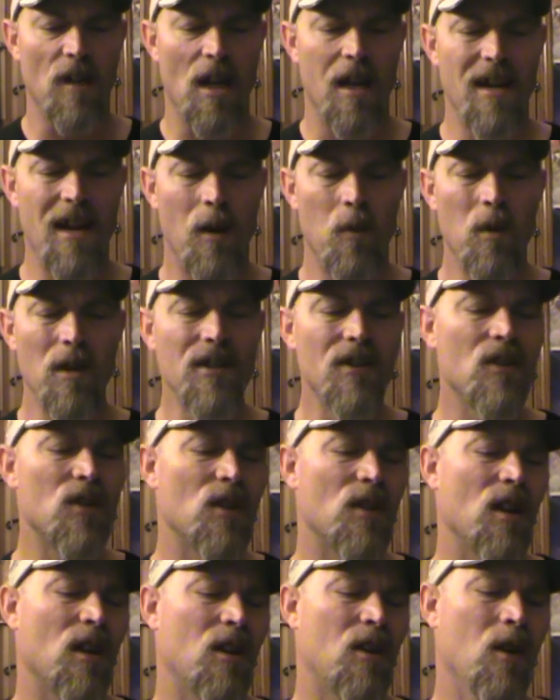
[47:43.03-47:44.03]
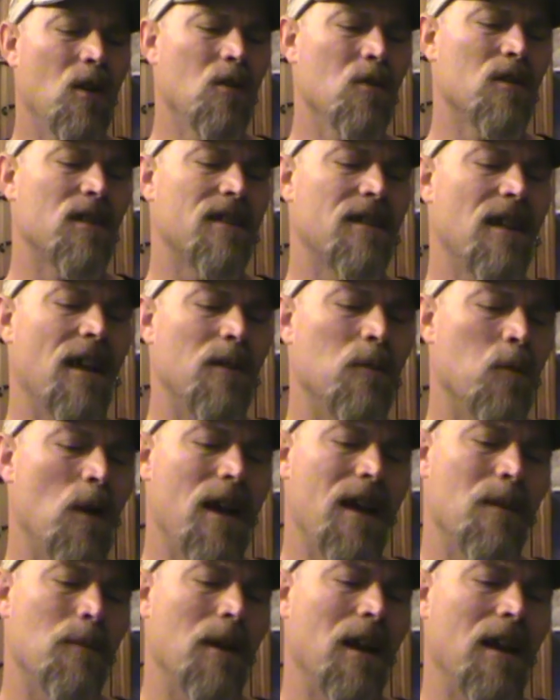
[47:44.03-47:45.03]
Now, Wizards of the Coast said,
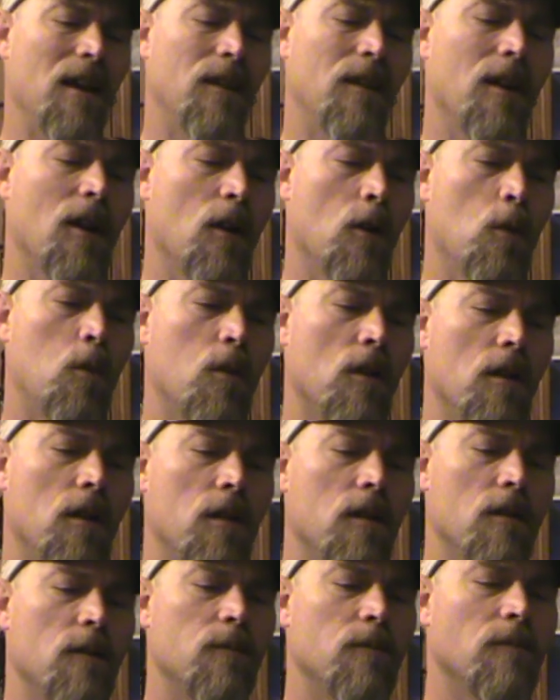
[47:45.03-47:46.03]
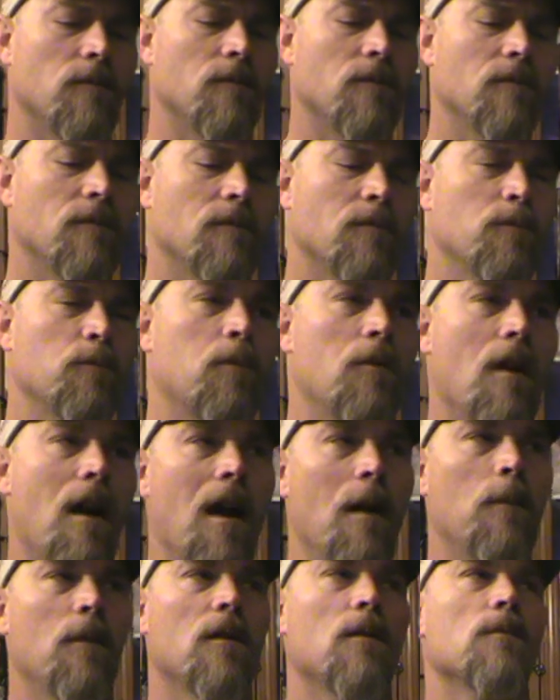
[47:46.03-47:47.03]
wait a minute, there were
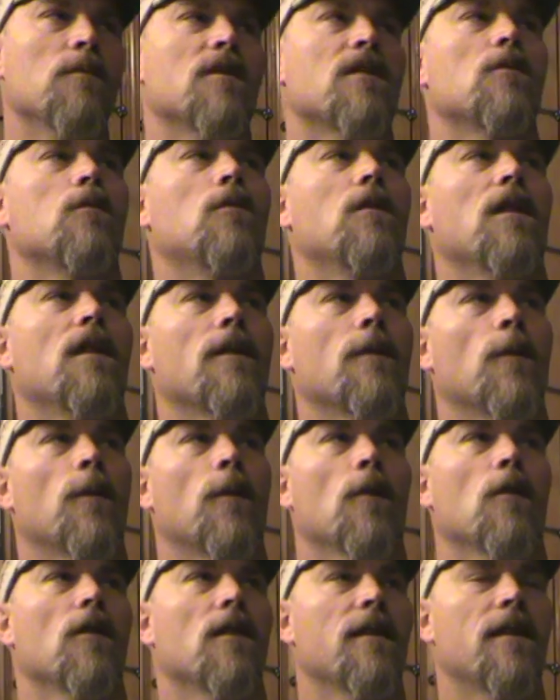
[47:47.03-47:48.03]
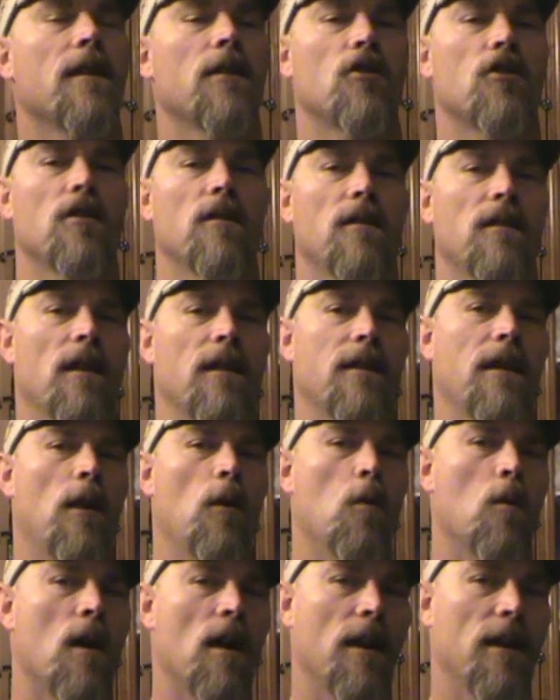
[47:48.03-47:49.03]
problems with 3rd edition that they
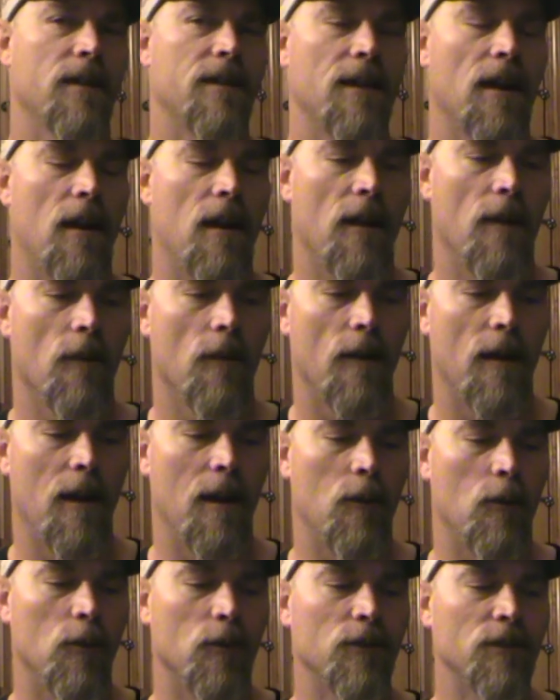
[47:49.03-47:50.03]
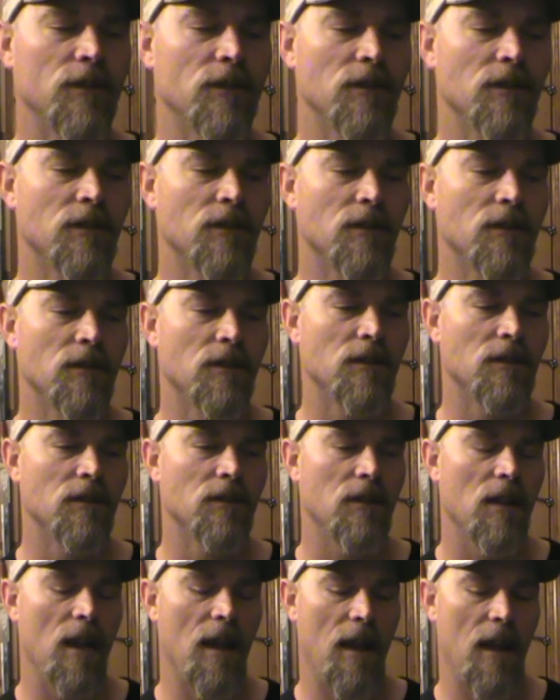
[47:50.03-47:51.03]
wanted to iron out.
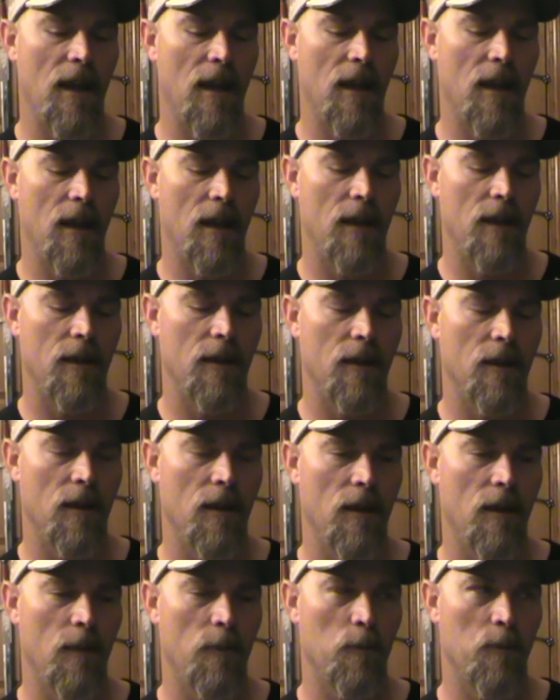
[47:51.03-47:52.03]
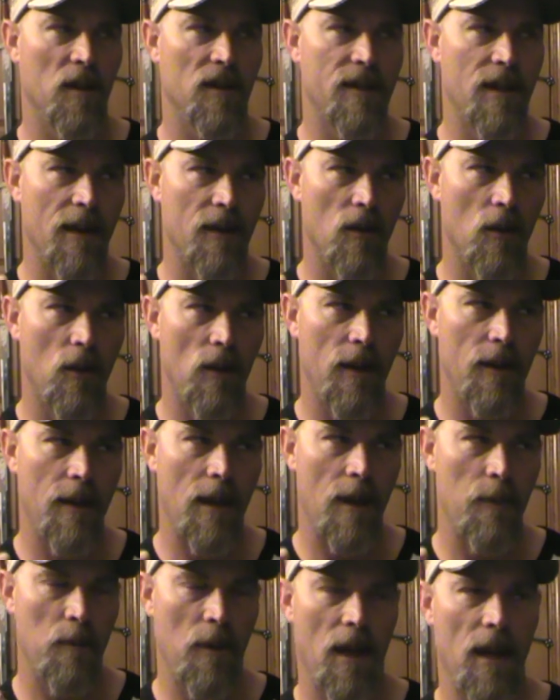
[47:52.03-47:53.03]
And particularly
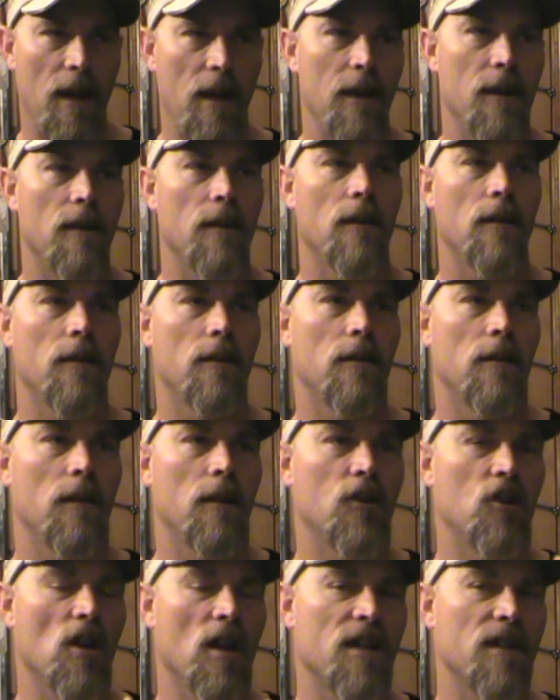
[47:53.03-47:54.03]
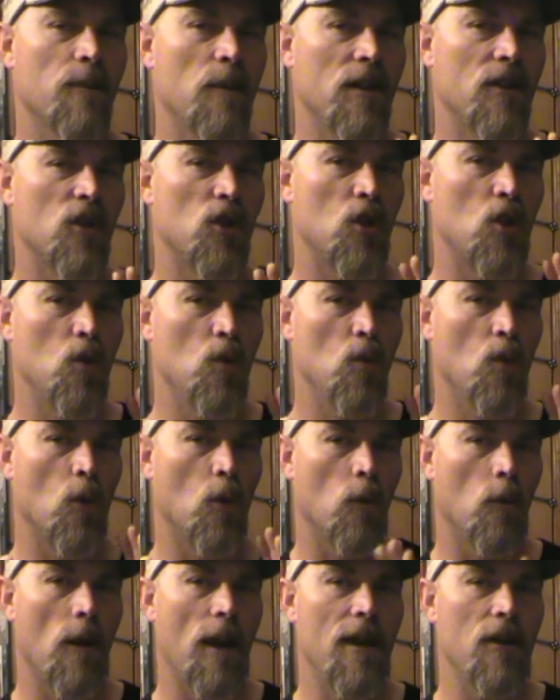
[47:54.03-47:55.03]
they made adjustments to the
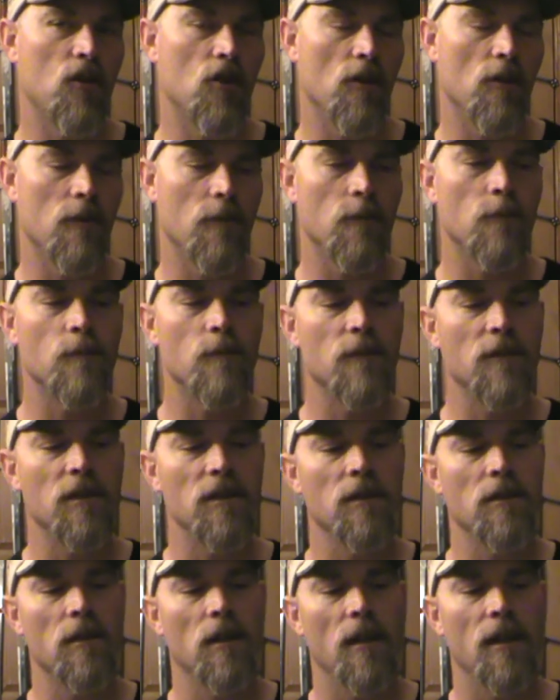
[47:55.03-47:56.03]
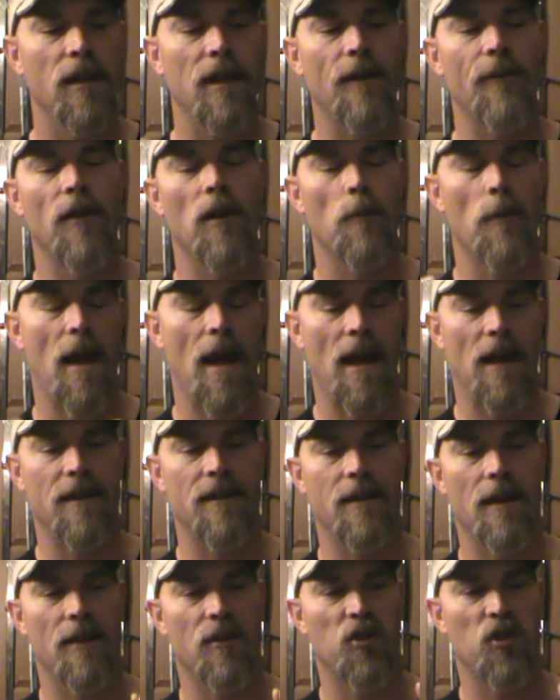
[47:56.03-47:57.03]
Ranger, giving them
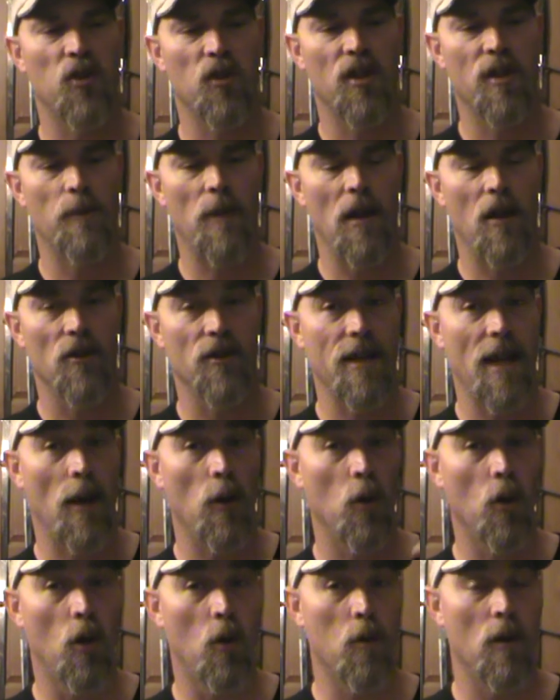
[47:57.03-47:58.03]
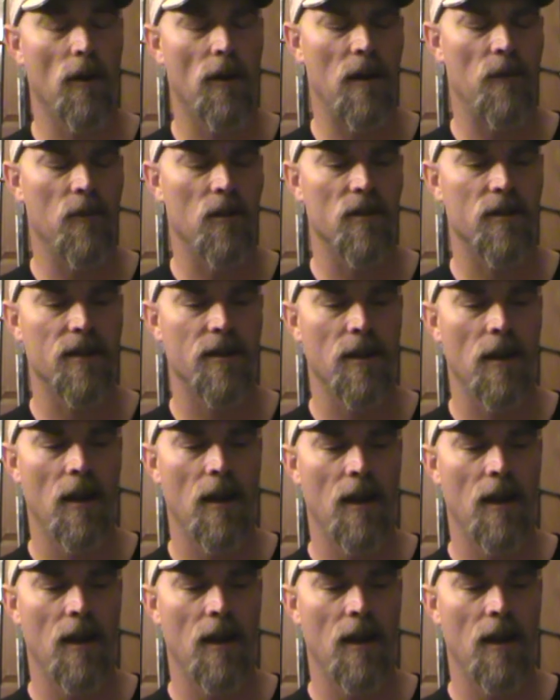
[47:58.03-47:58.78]
access to spells at lower levels,